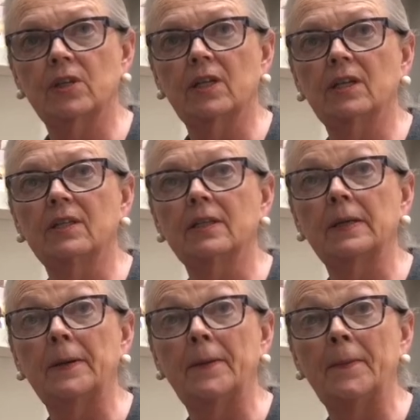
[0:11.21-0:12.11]
in
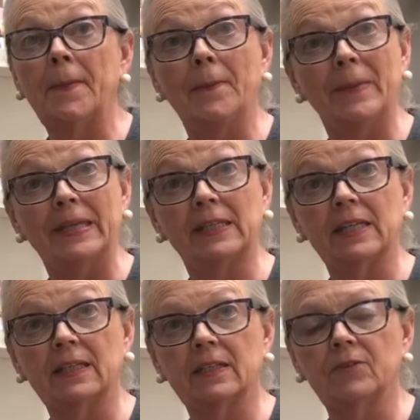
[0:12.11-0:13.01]

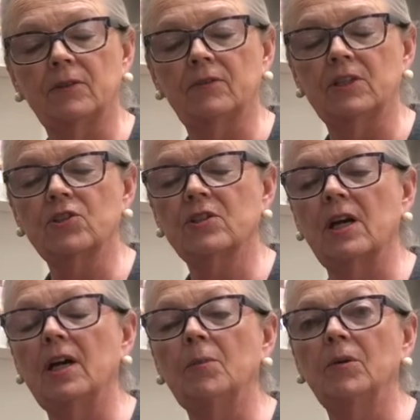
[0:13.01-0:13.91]
making this
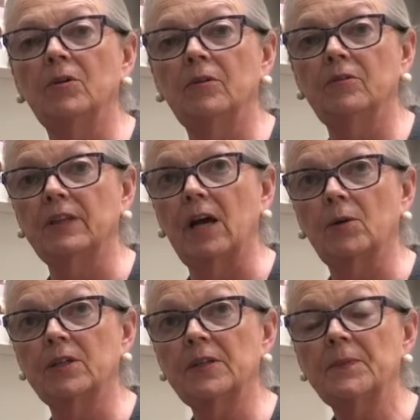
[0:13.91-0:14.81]
humble
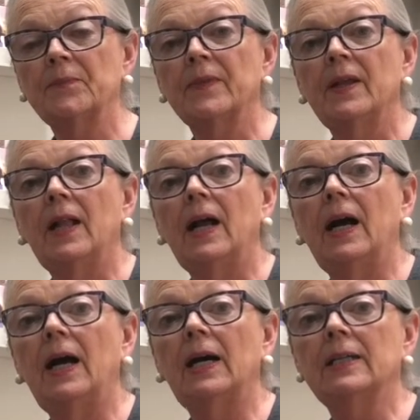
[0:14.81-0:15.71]
flower,
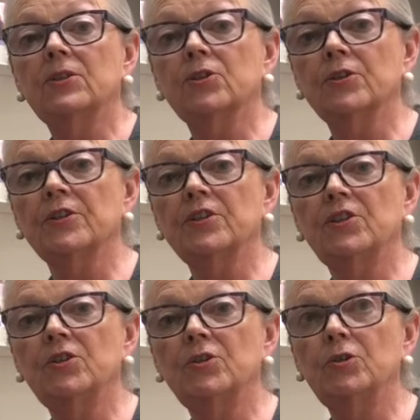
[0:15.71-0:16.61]
I turned
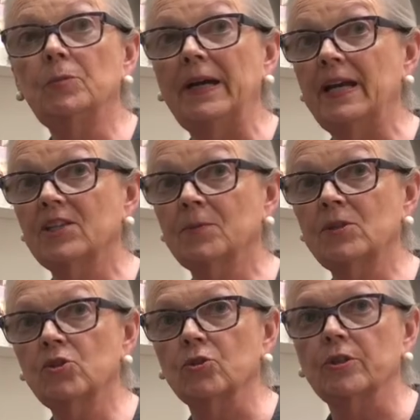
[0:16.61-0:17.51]
to my
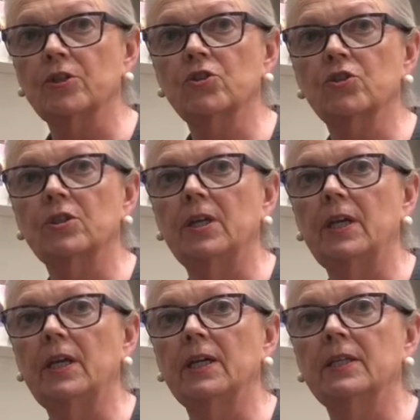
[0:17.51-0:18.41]
husband George
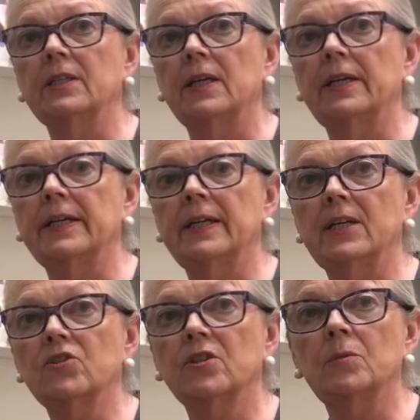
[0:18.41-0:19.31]
and I
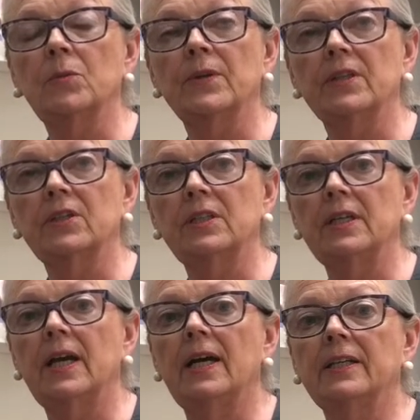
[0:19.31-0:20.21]
asked him whether he
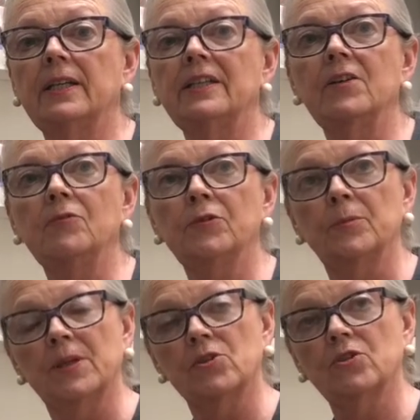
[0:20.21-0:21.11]
had any
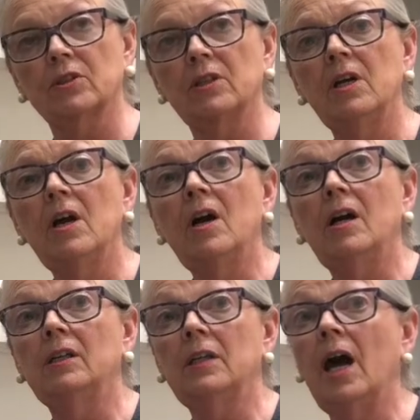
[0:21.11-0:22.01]
information
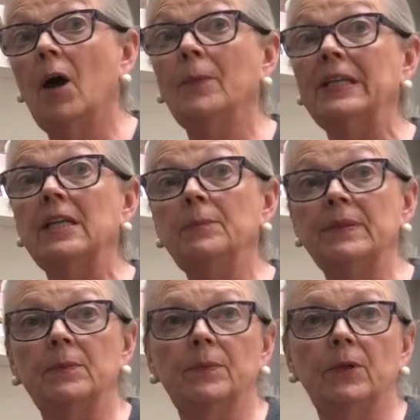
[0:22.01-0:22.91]
on how many
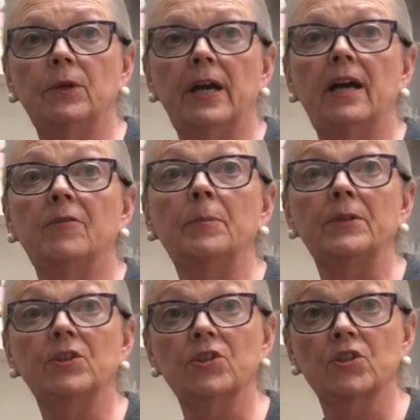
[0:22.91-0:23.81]
people have
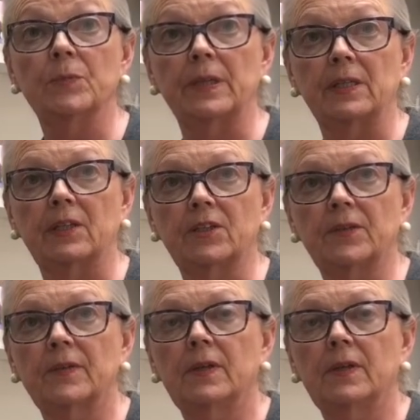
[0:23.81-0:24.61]
participated.